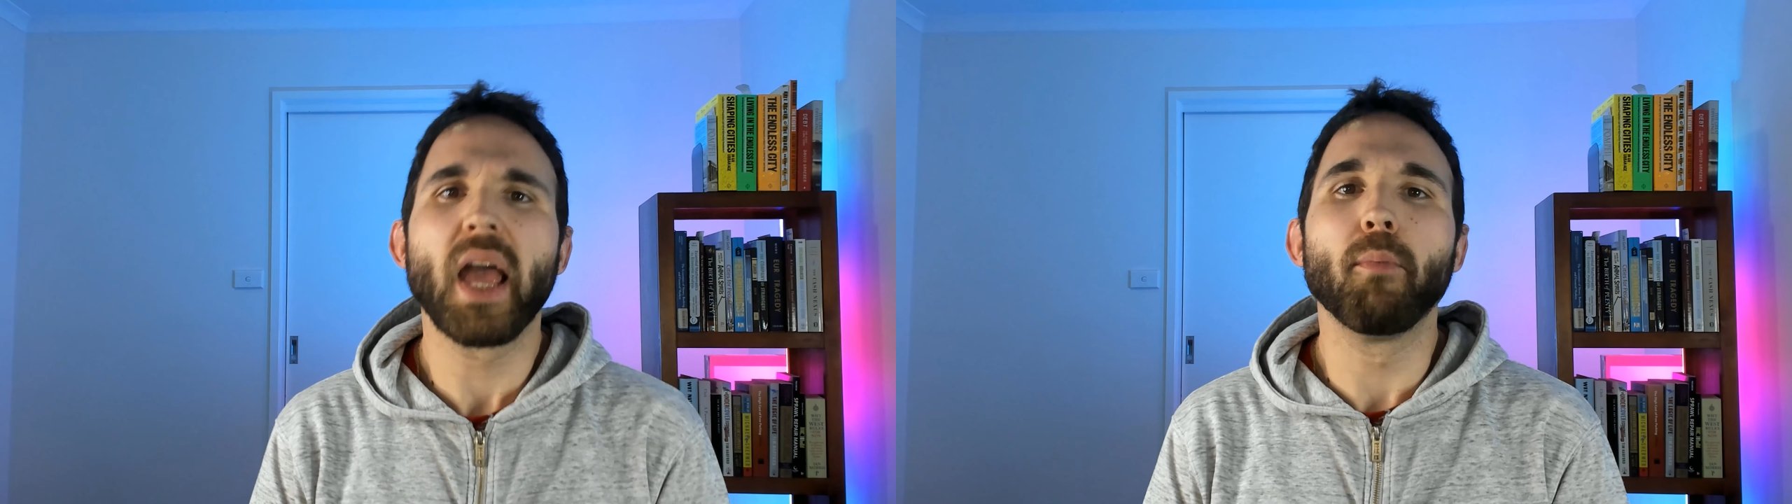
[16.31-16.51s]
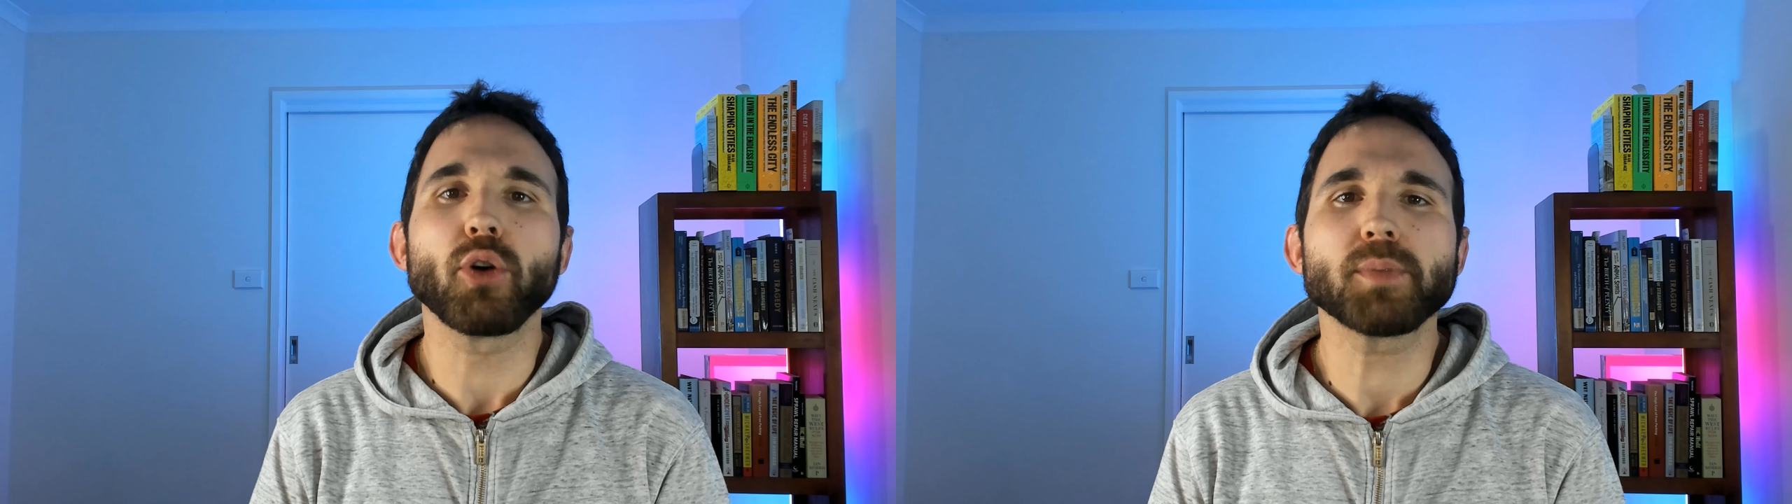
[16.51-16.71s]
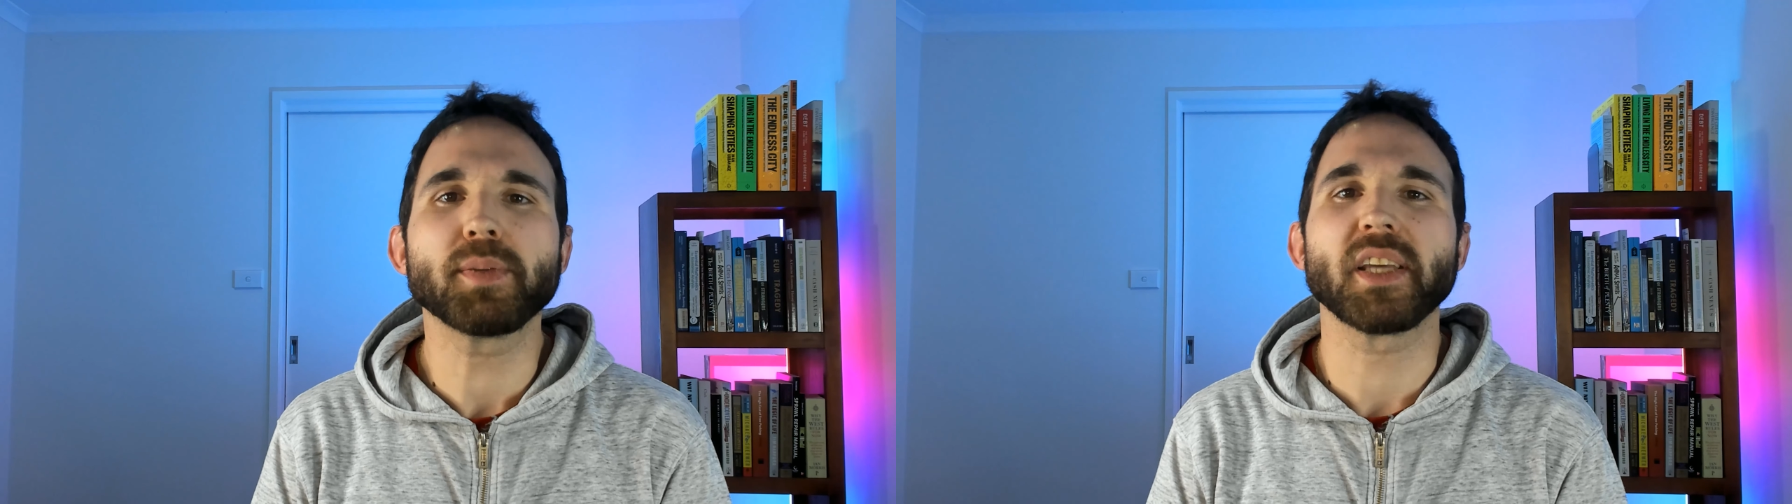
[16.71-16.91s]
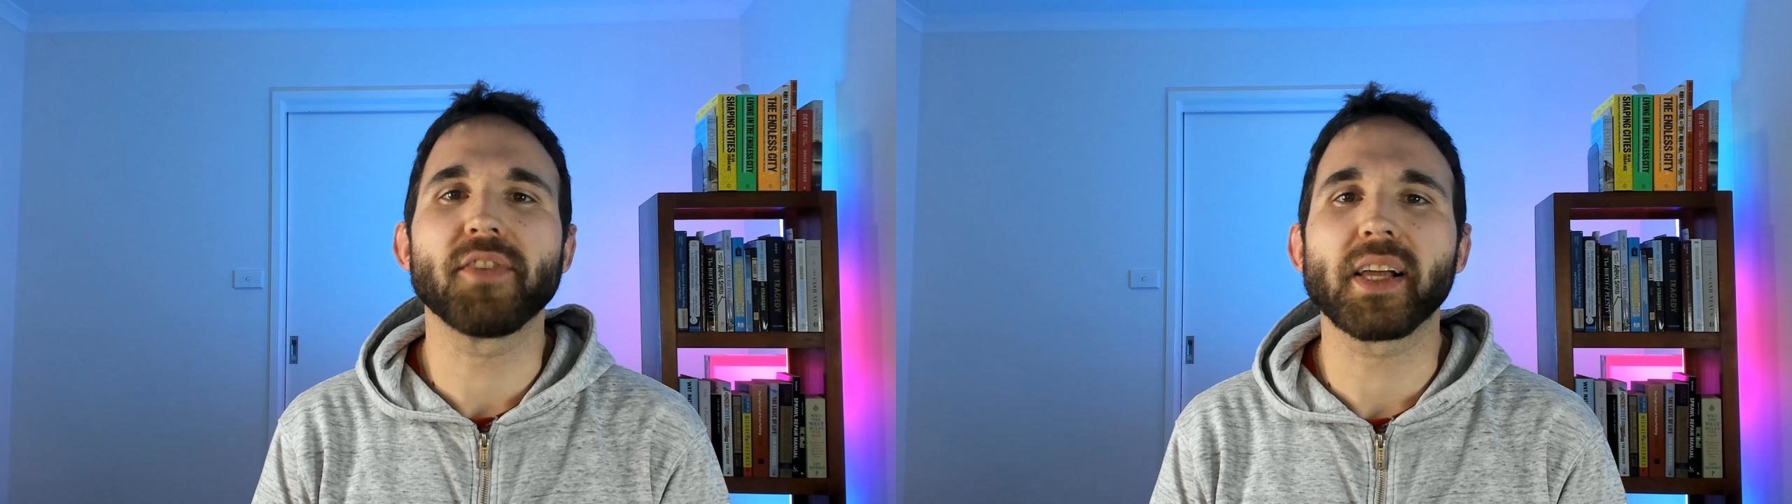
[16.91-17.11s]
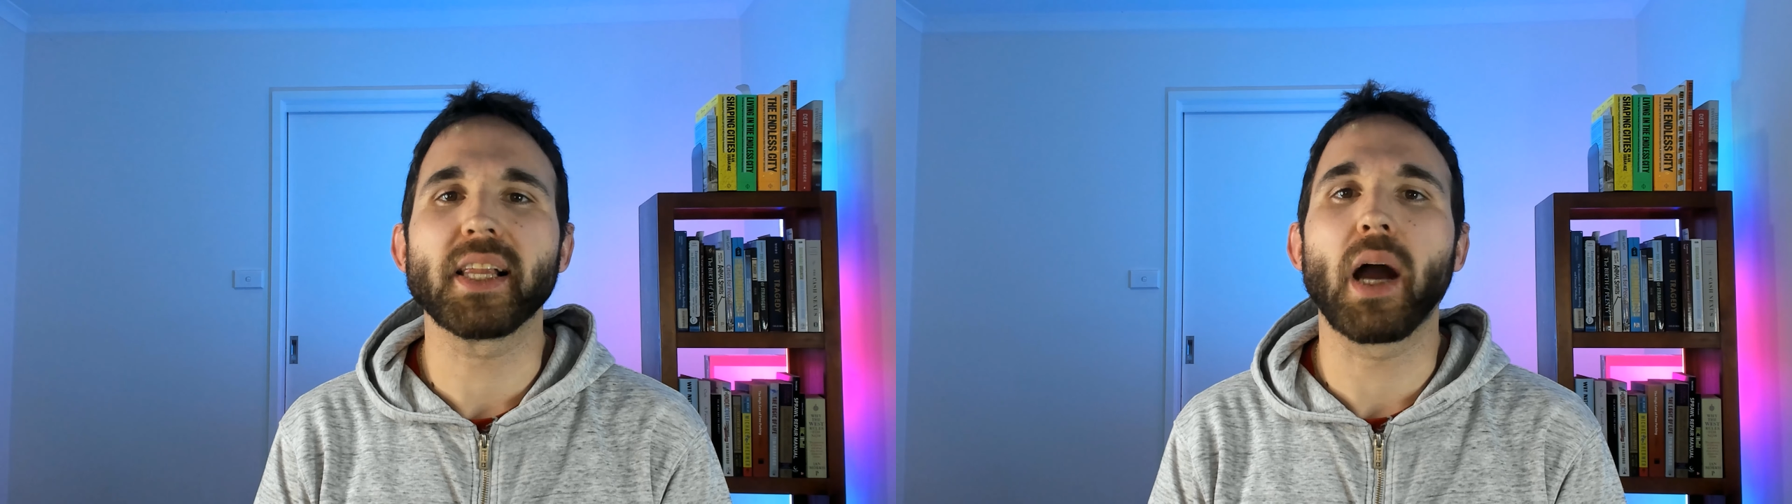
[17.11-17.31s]
More
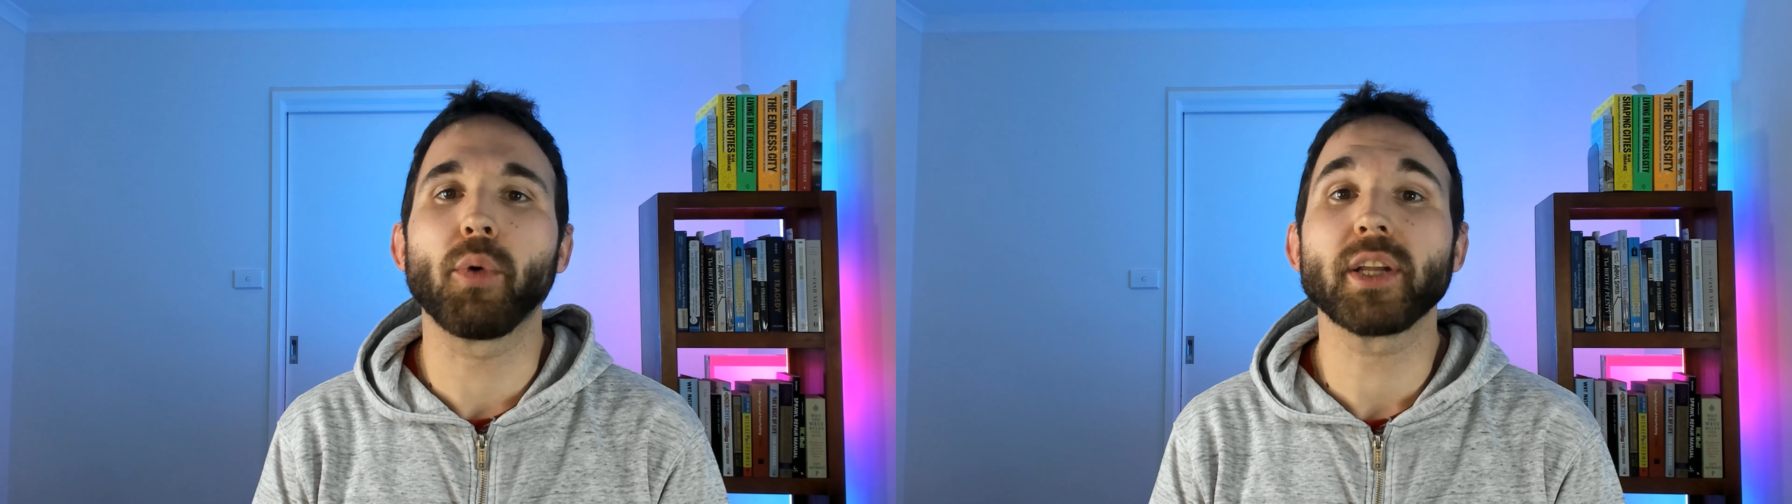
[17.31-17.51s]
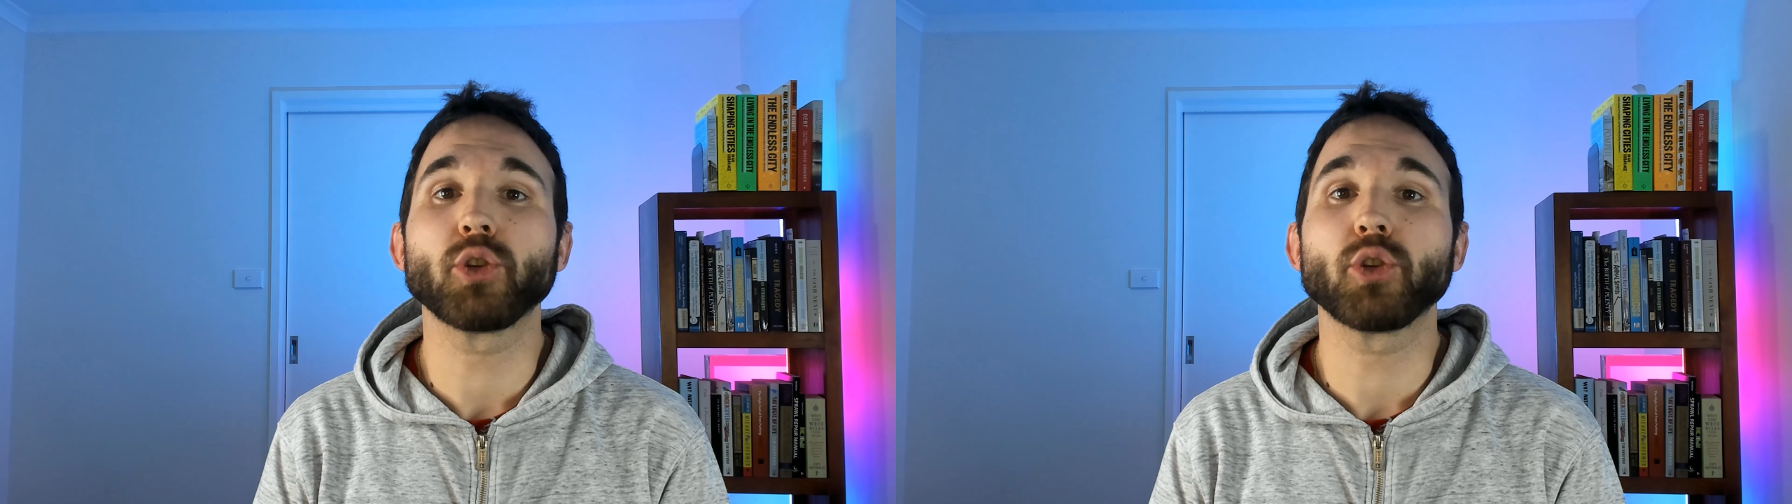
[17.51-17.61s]
specifically I want